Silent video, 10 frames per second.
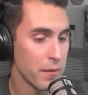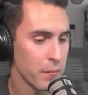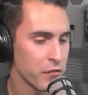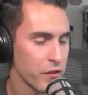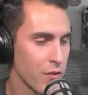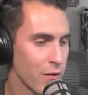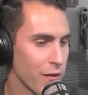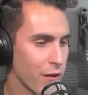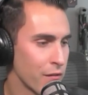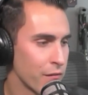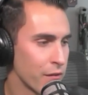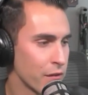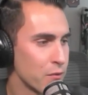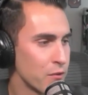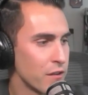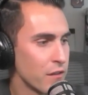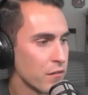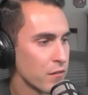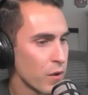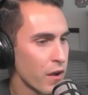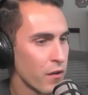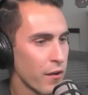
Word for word: and I'm sure all, all of your community does as well.